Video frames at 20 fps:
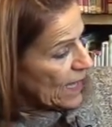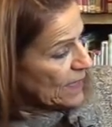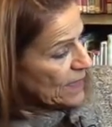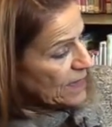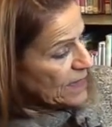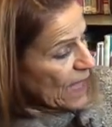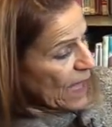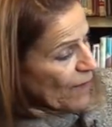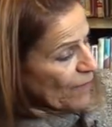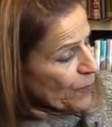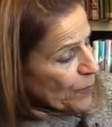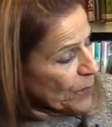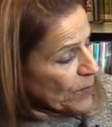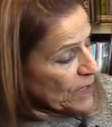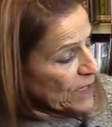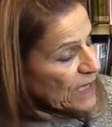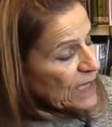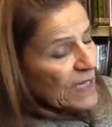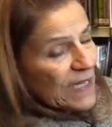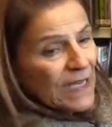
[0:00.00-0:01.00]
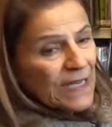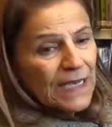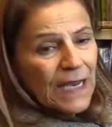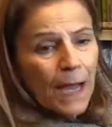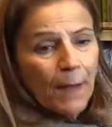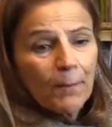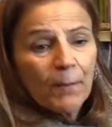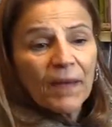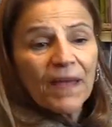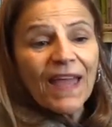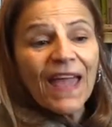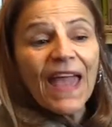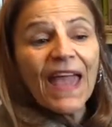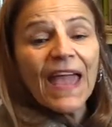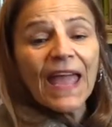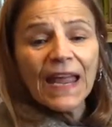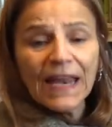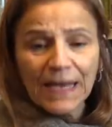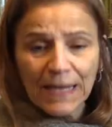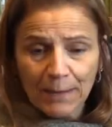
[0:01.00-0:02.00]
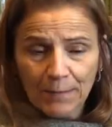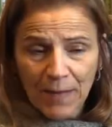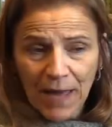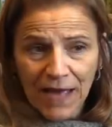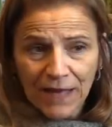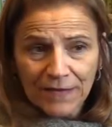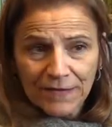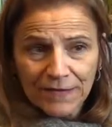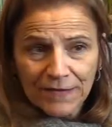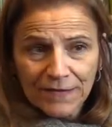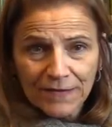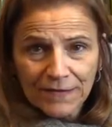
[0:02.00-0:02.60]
Love will clean up any mess.